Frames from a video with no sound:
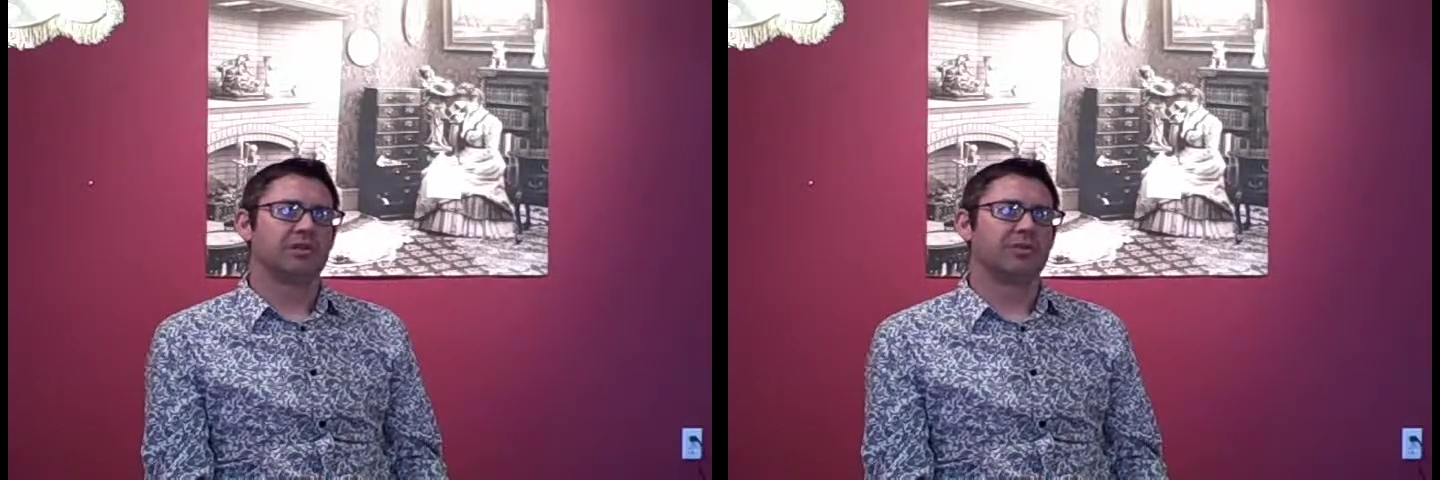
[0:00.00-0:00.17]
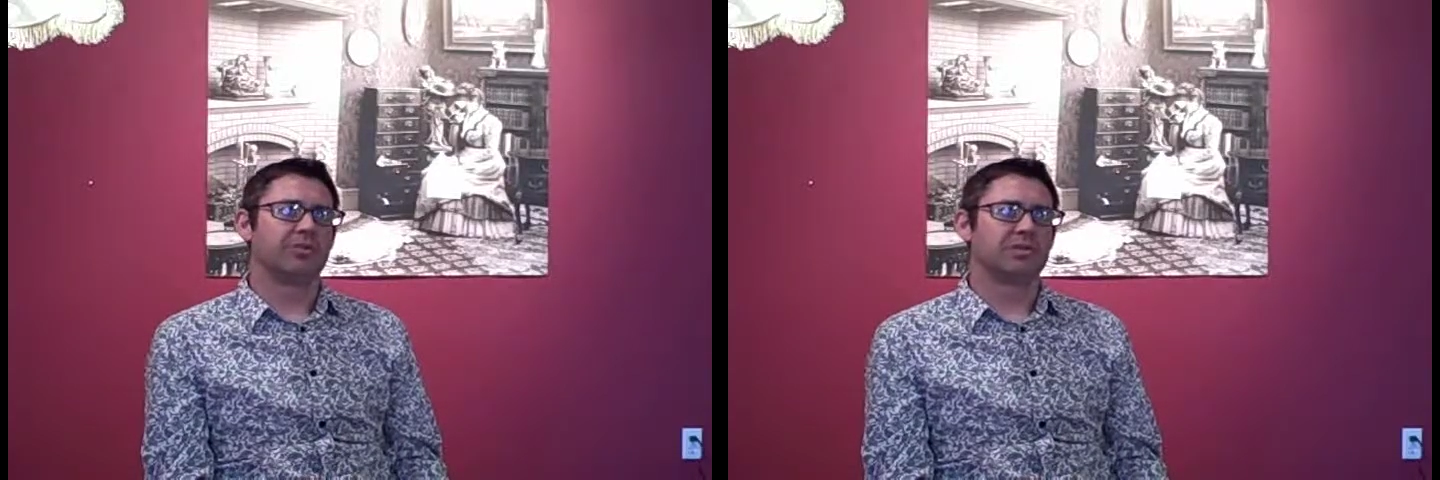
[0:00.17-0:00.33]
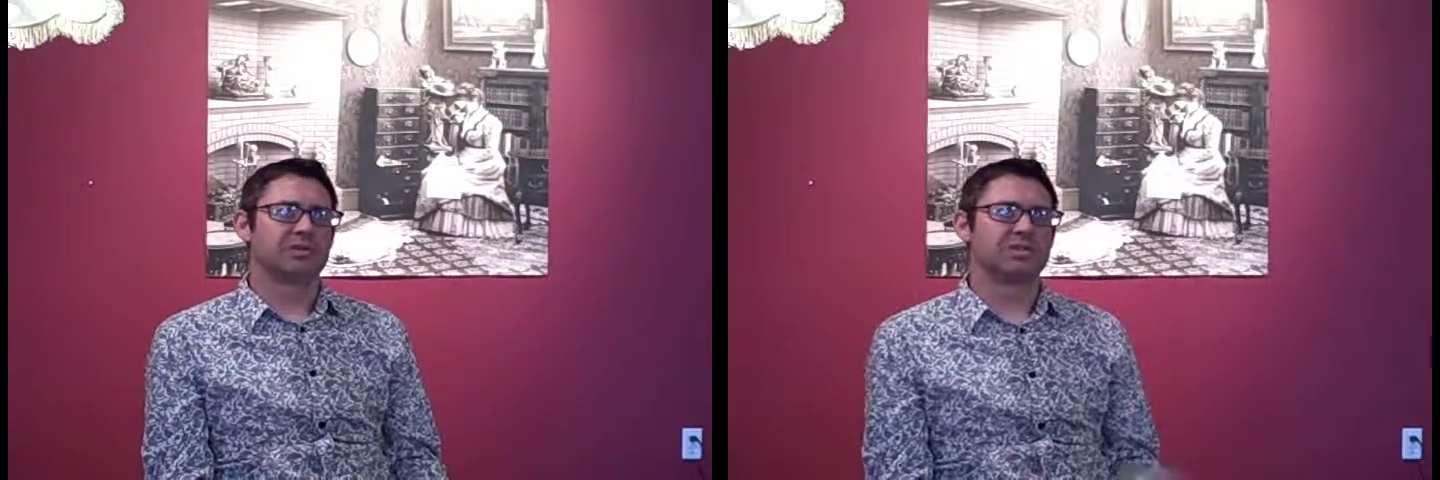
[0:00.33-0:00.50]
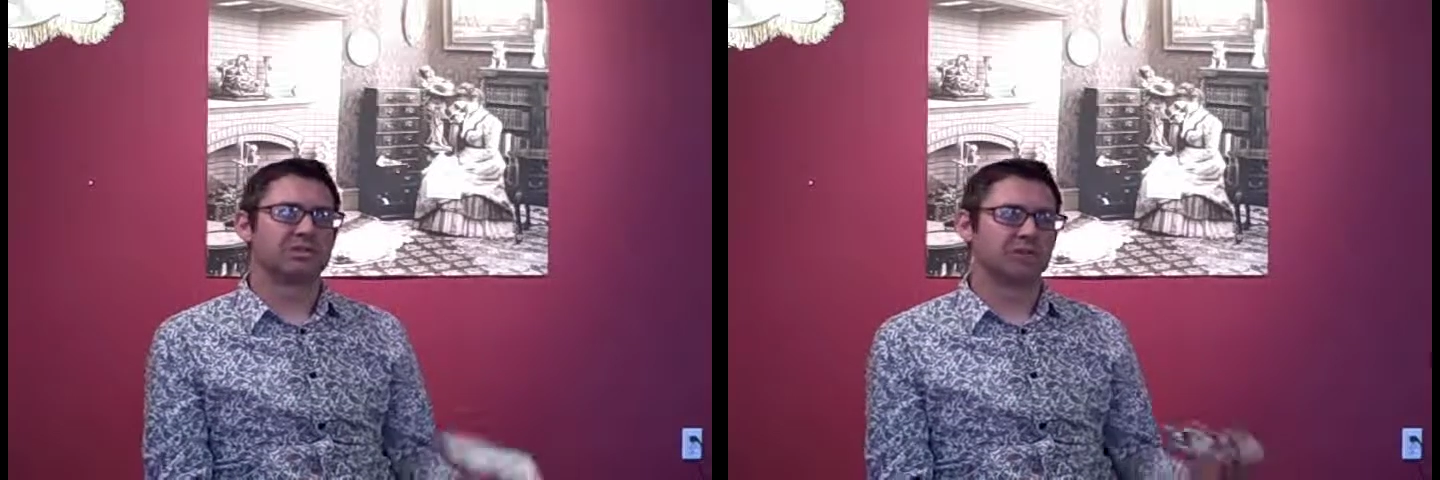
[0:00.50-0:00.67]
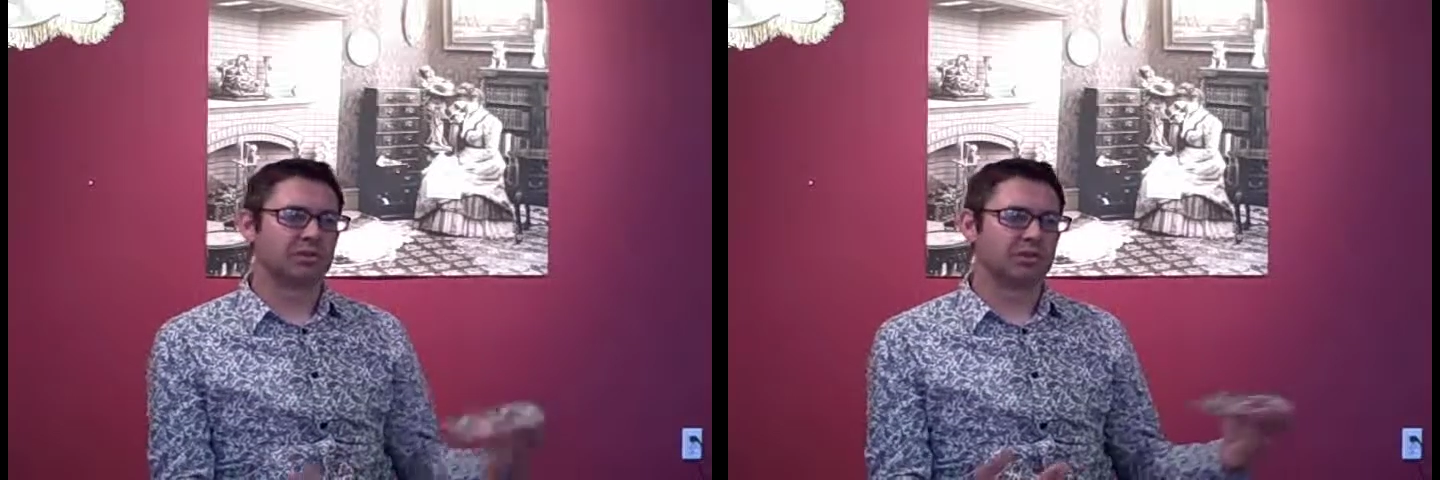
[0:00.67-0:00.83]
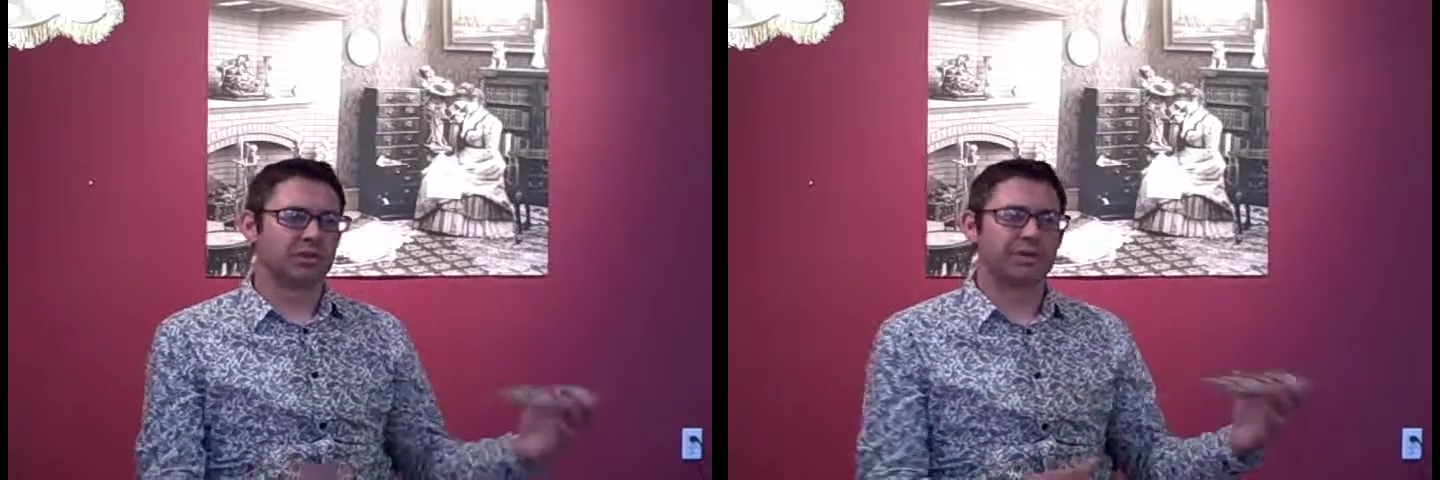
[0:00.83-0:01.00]
the forces
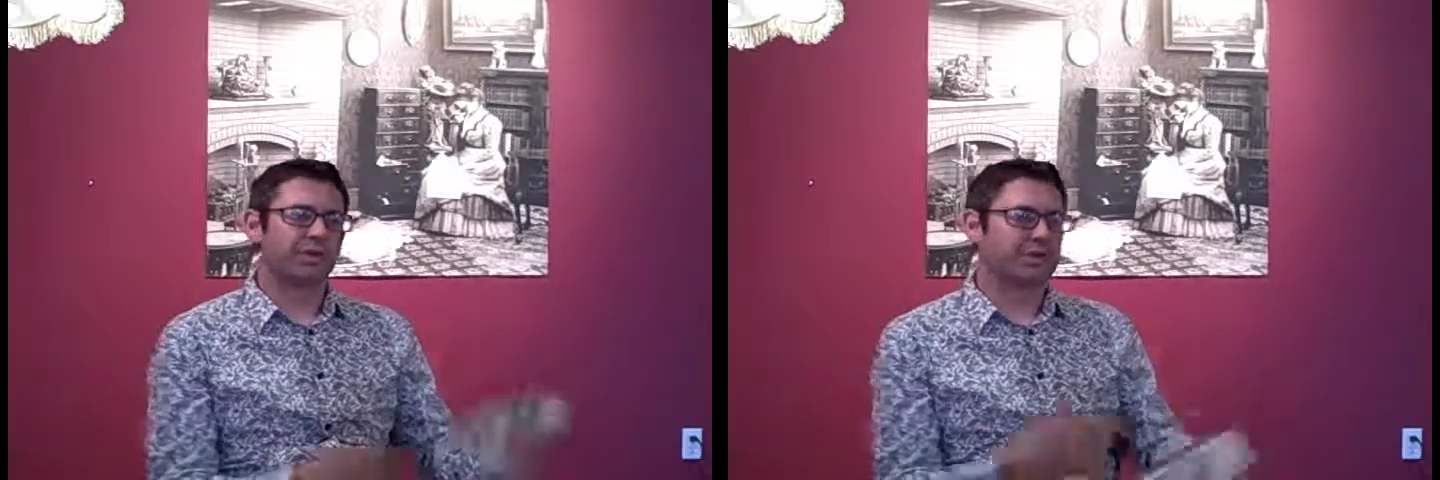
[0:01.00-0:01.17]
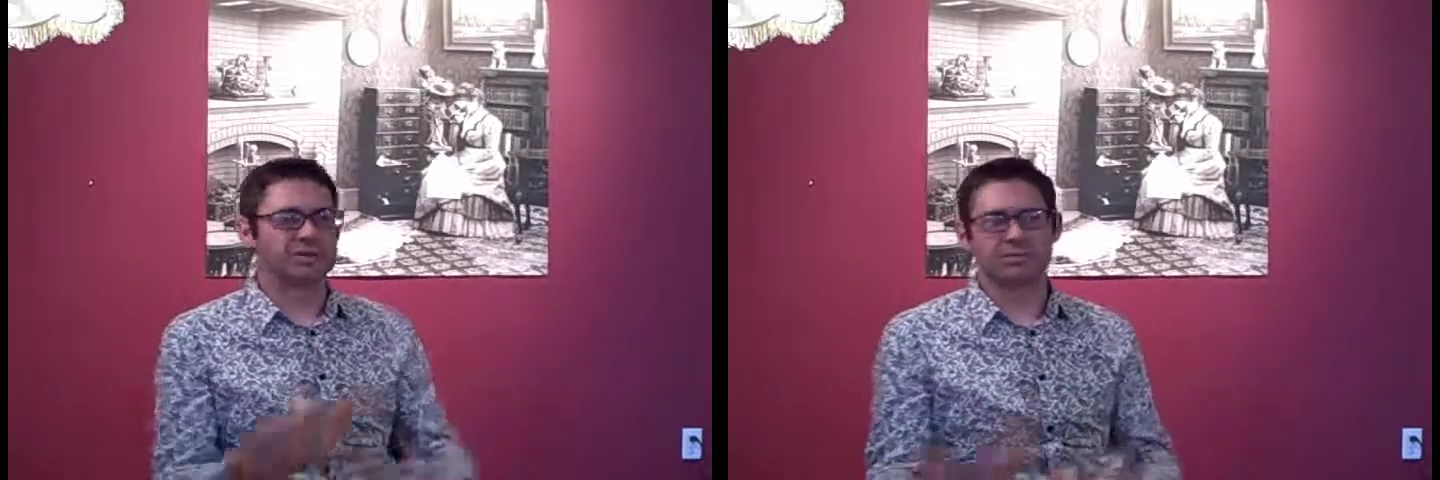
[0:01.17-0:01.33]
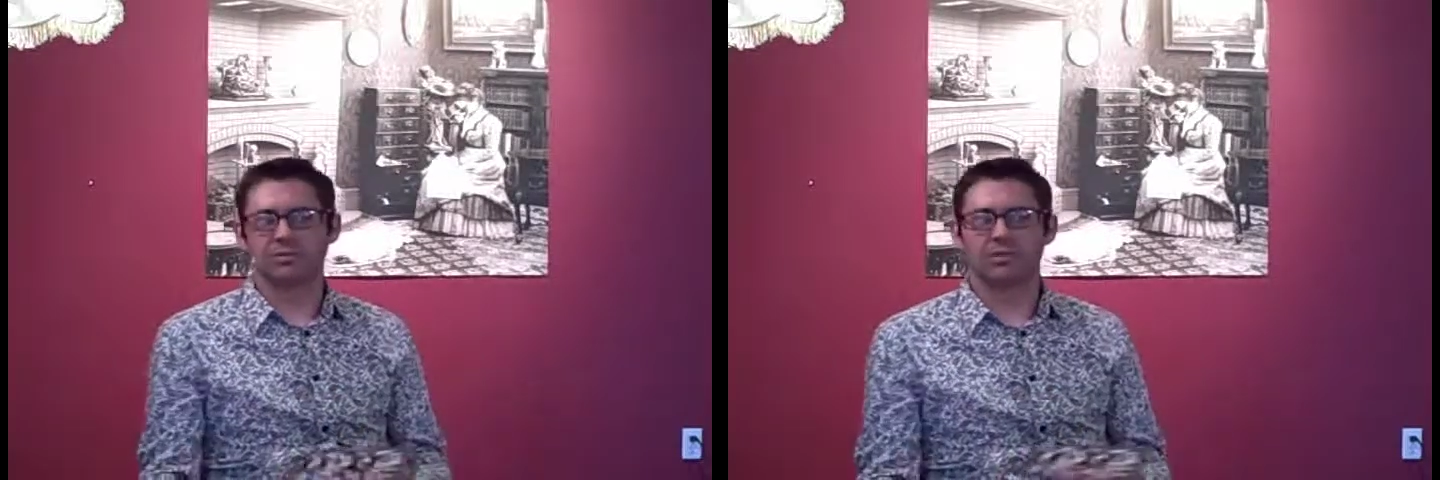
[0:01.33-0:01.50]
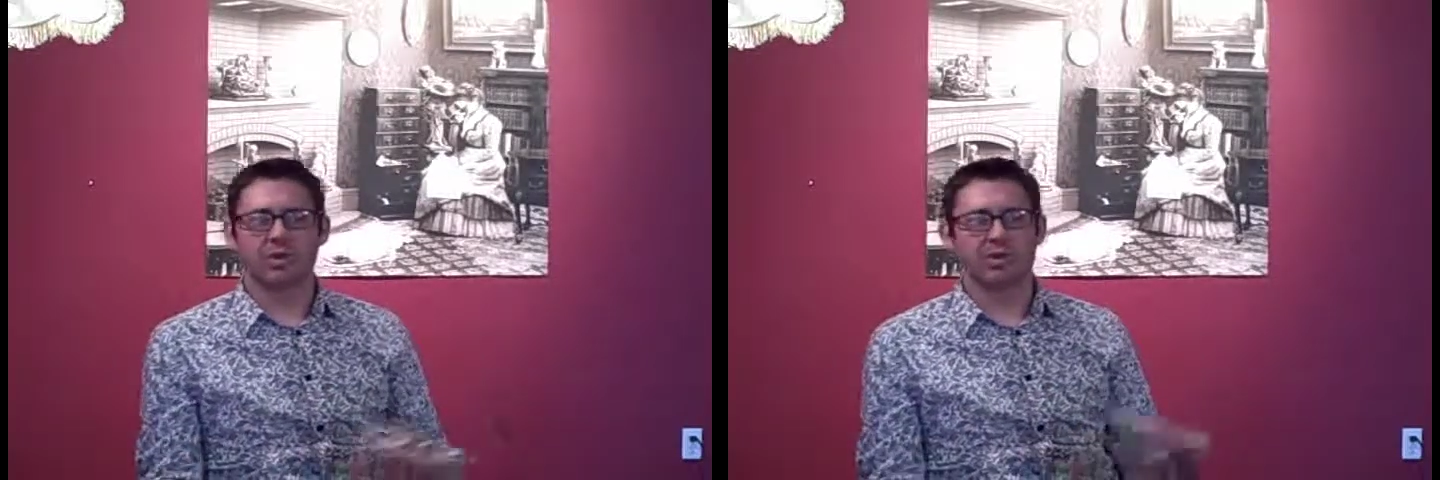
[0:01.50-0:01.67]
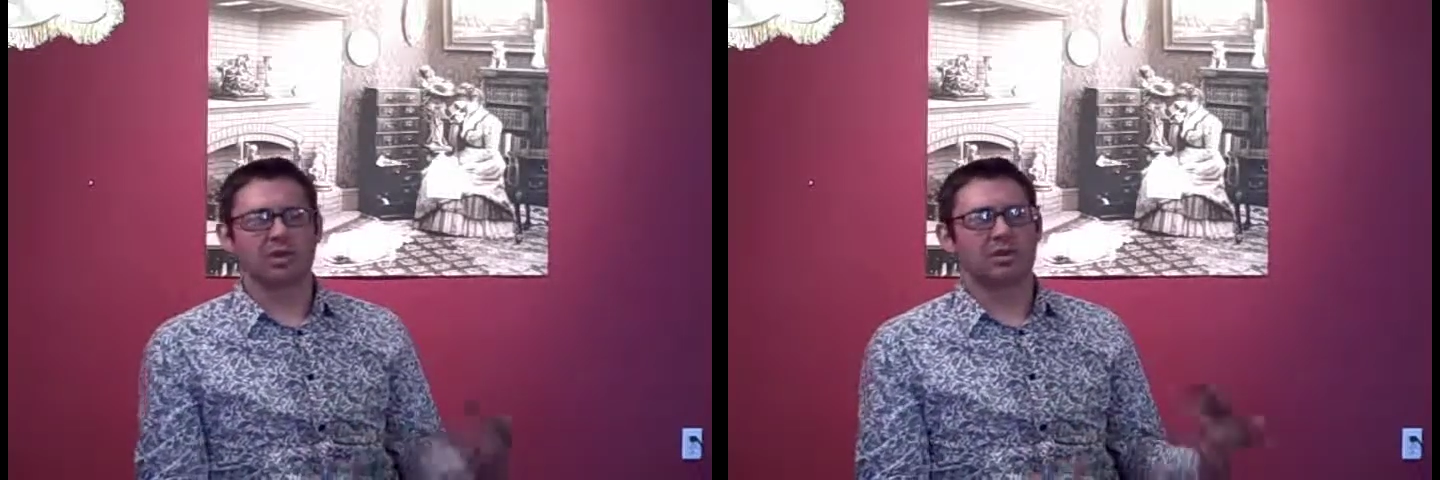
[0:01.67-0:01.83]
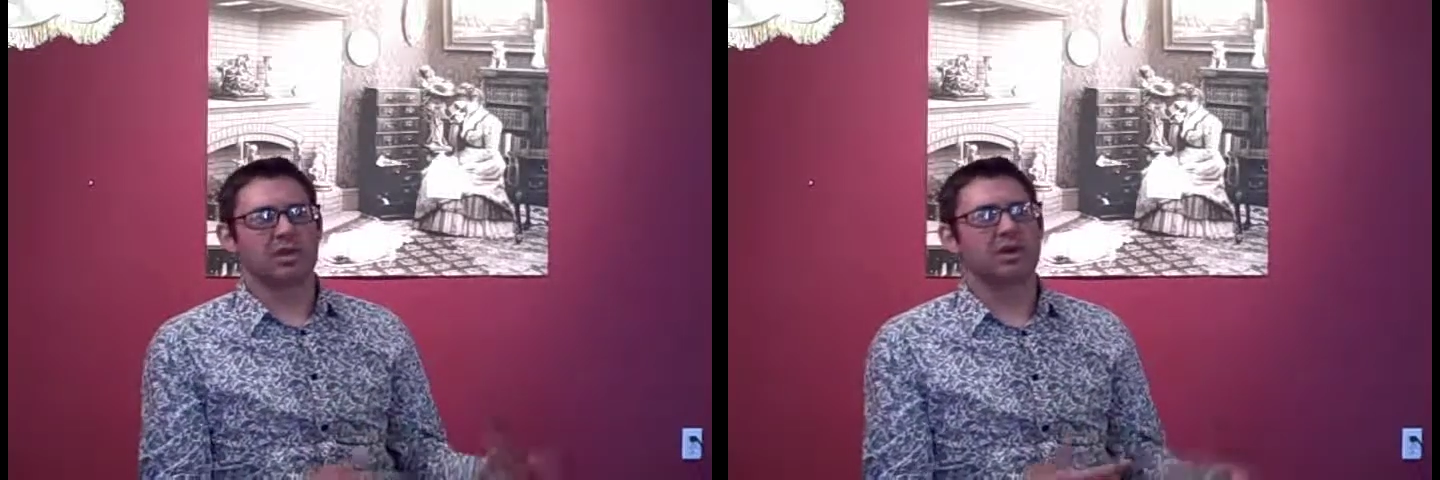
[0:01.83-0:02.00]
of colonialism
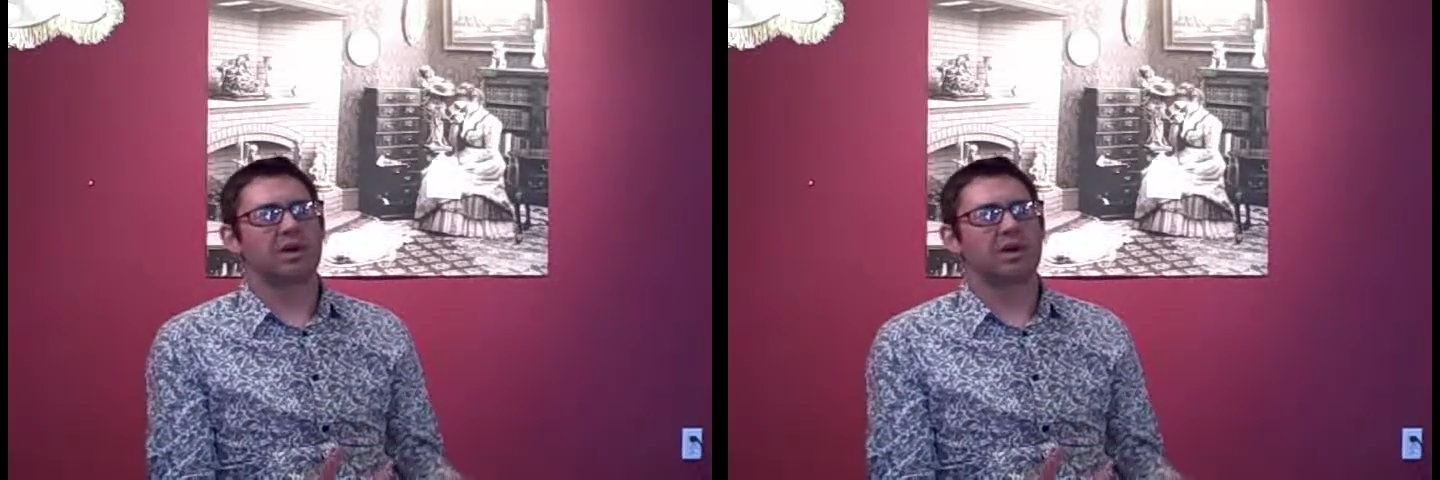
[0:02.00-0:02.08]
and